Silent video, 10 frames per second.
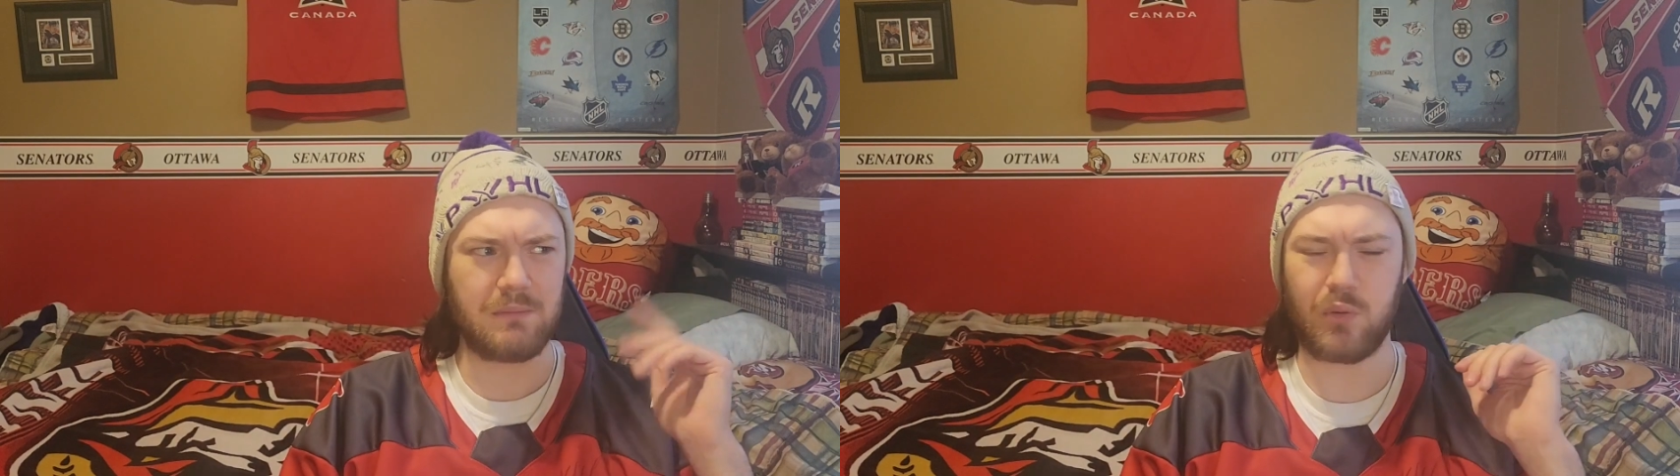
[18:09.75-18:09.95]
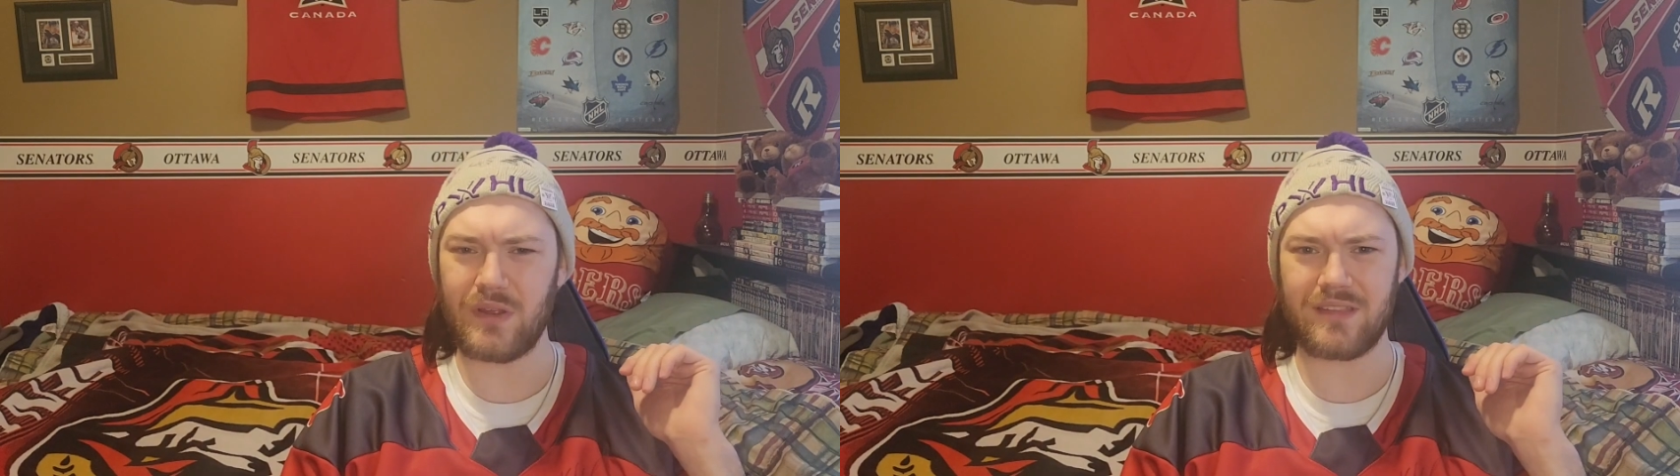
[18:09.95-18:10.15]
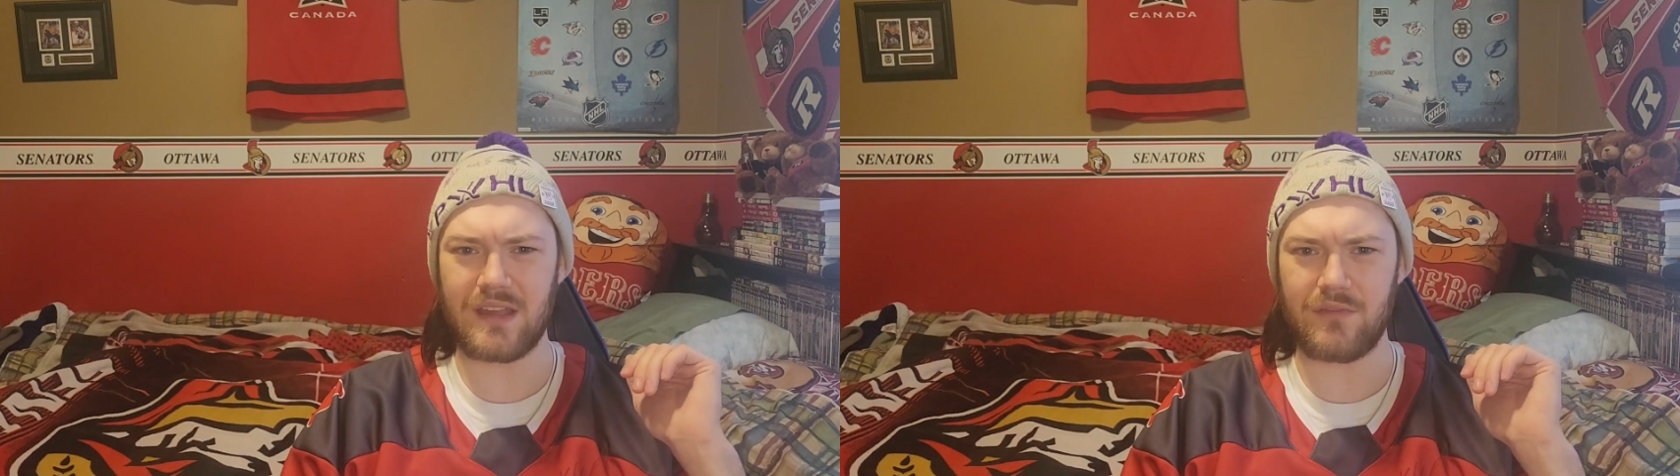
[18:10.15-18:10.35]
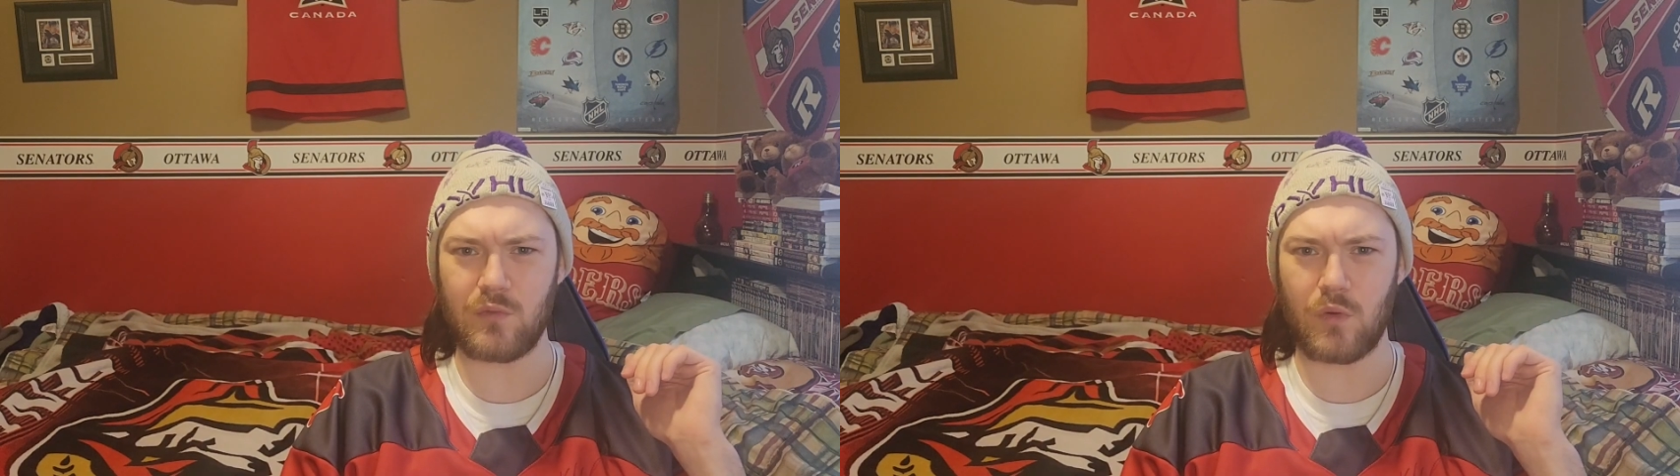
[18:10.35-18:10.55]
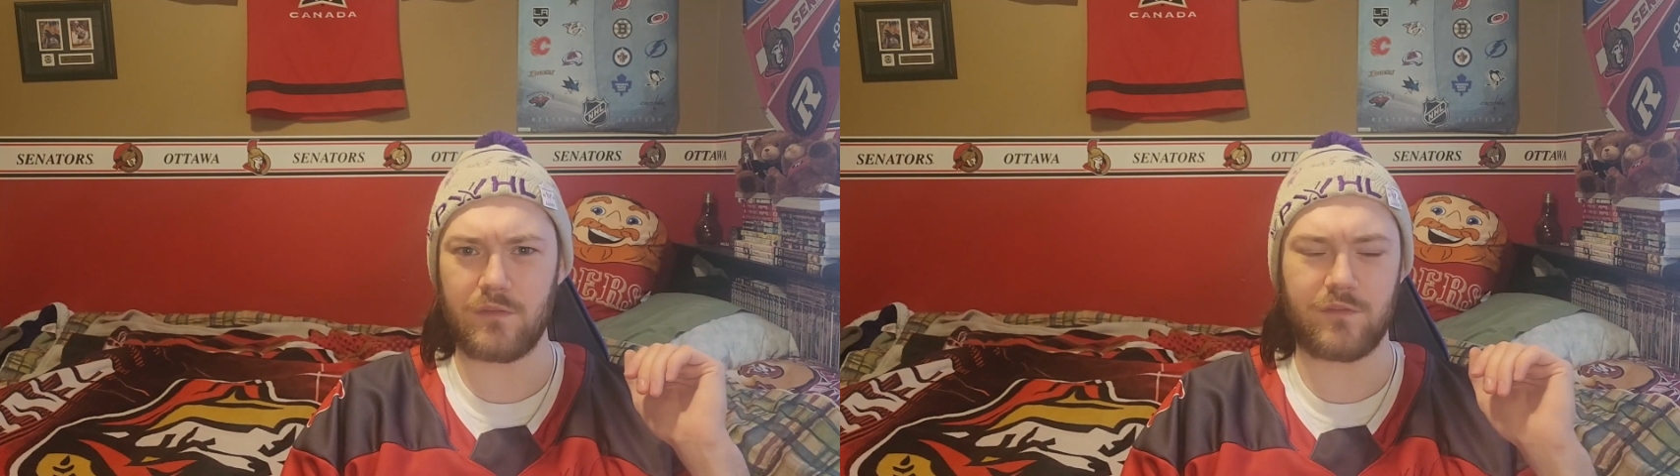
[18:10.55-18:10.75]

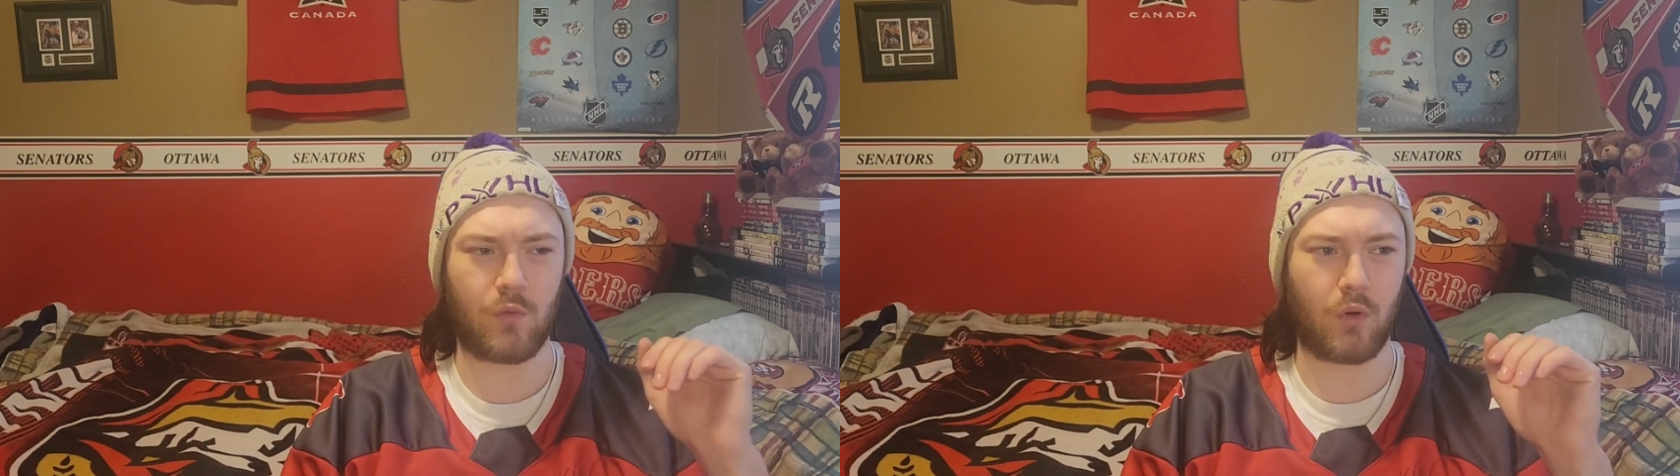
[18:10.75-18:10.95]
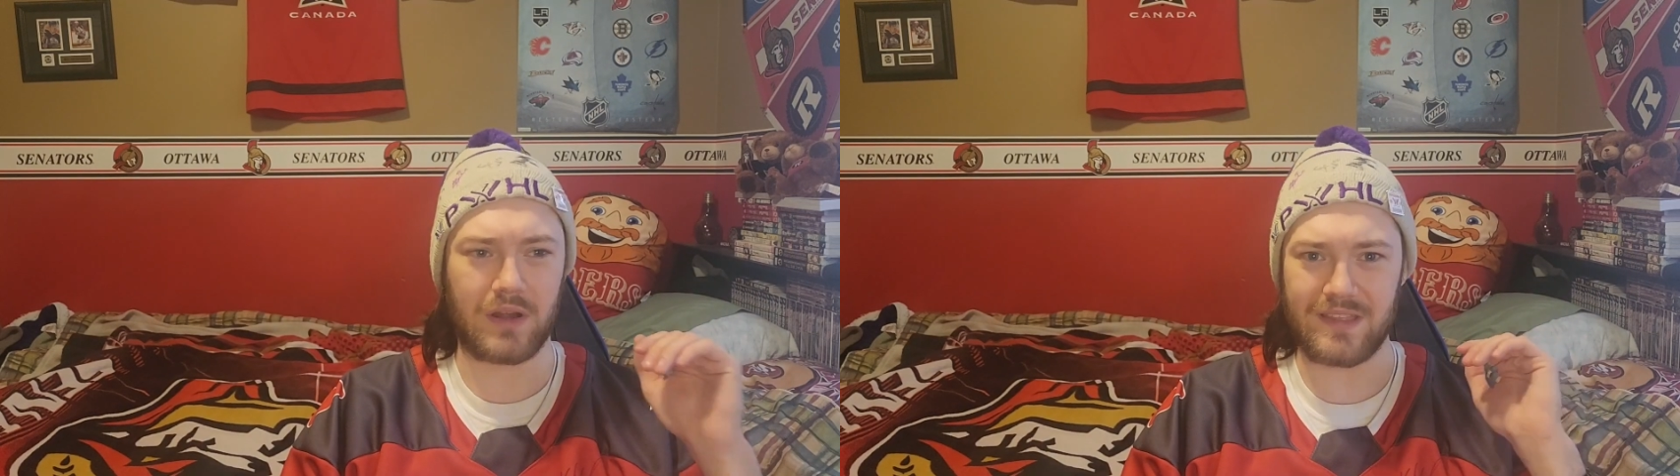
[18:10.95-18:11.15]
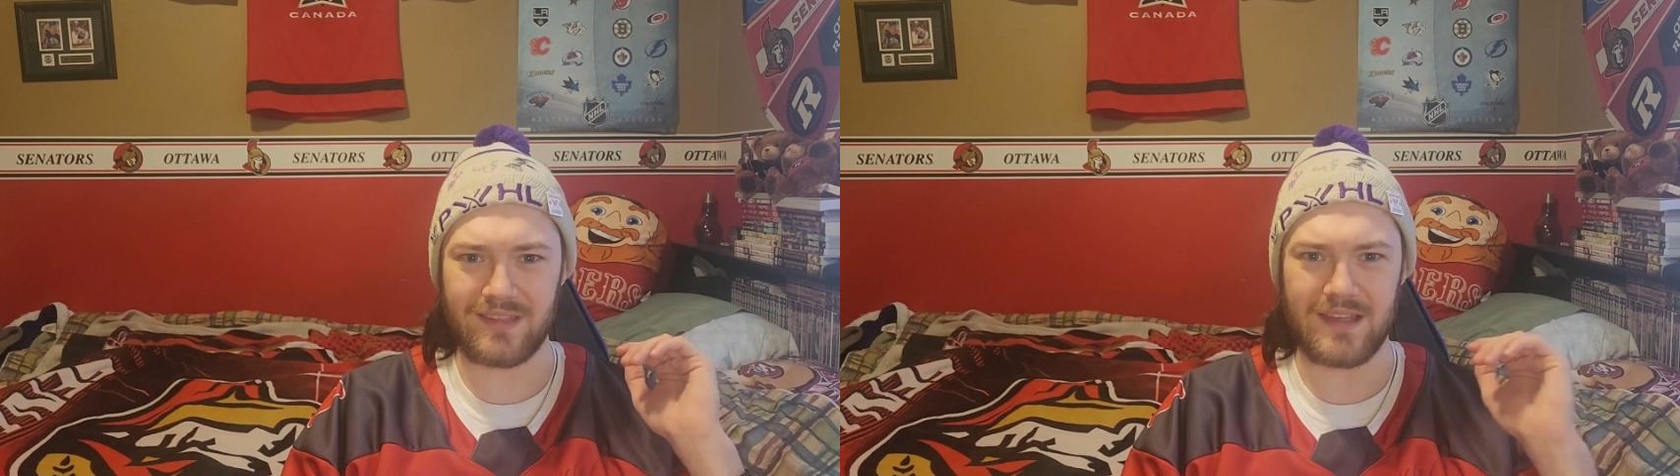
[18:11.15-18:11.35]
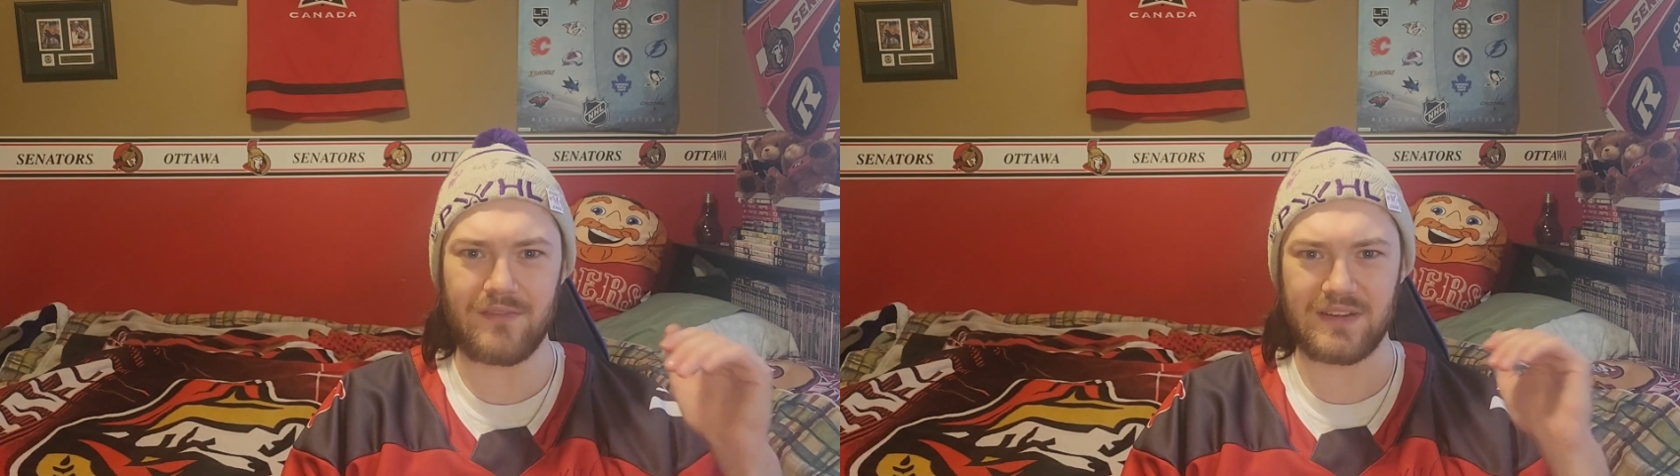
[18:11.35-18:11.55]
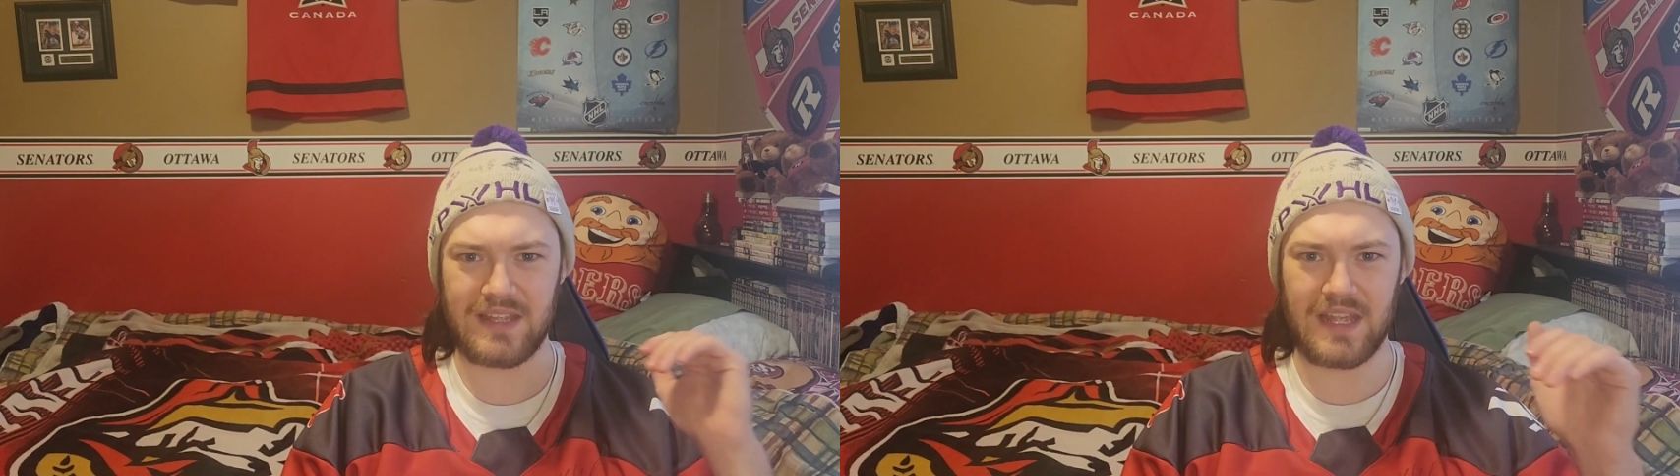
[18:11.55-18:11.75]
0.714 in
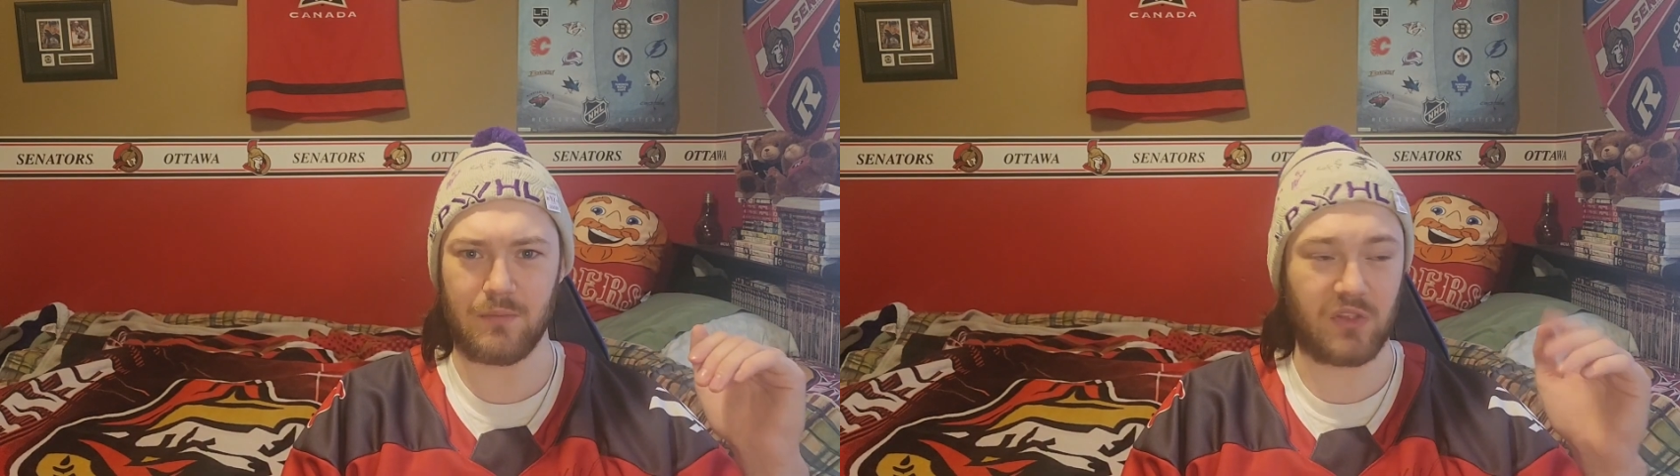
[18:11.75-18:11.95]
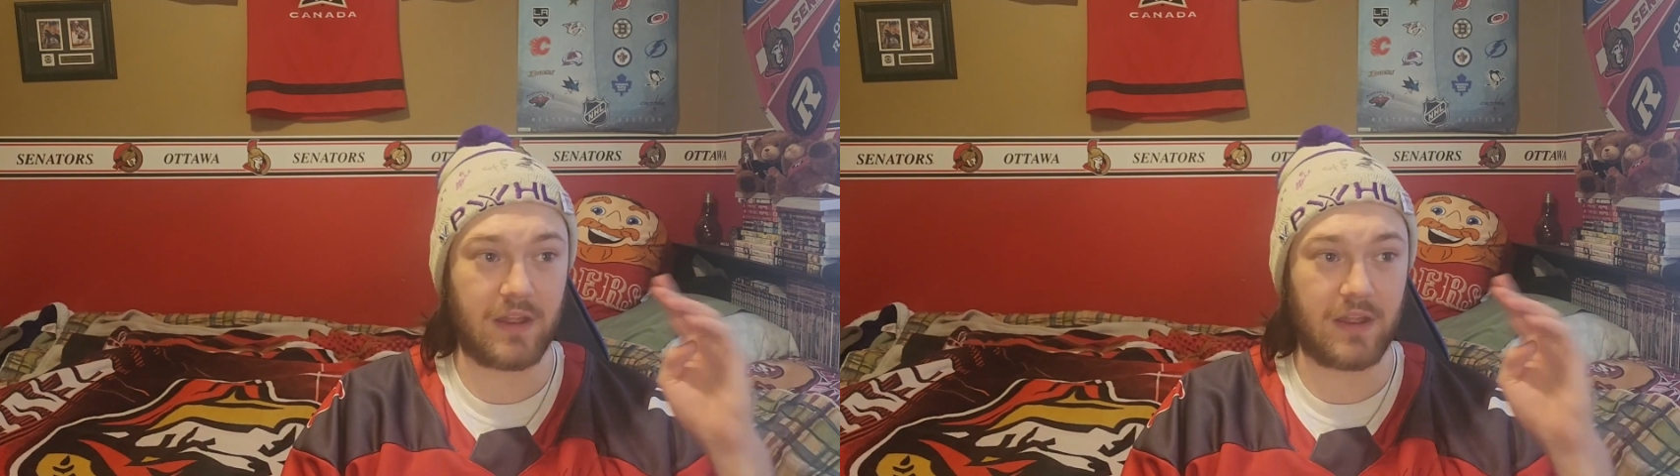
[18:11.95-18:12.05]
7 games